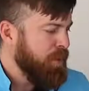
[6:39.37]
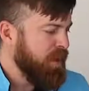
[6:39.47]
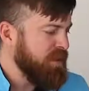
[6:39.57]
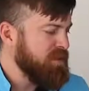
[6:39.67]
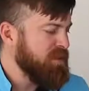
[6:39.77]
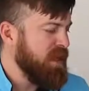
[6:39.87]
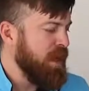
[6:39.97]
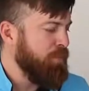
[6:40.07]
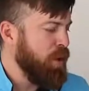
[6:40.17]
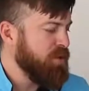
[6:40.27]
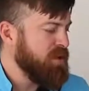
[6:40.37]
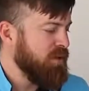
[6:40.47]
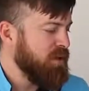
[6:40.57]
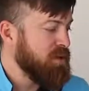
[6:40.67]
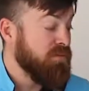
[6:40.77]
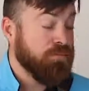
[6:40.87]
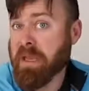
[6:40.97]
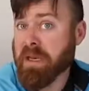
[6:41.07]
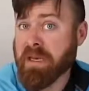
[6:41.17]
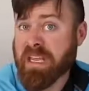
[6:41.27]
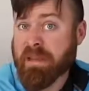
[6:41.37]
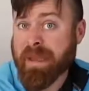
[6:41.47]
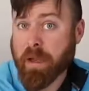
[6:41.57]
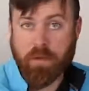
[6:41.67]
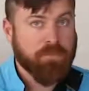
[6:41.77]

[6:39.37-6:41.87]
Let's say I'm posting this in an email.